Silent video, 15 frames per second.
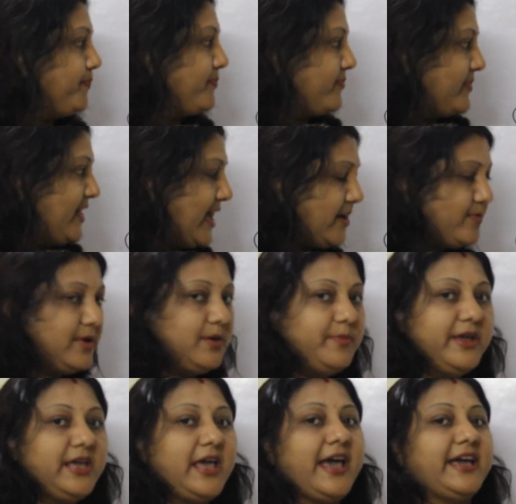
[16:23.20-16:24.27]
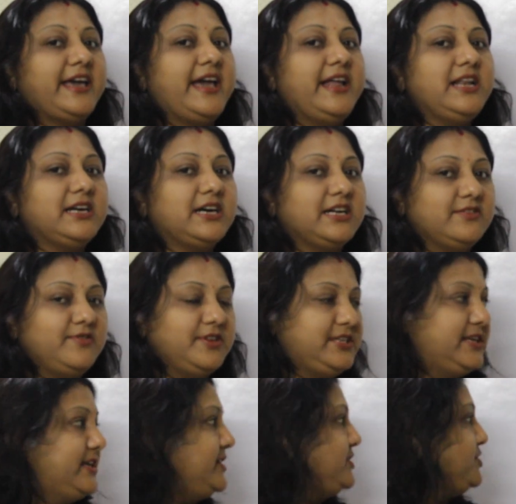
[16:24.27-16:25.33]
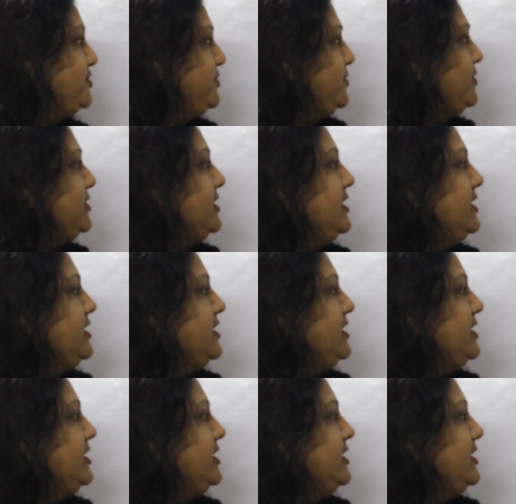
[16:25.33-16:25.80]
that will be again converted into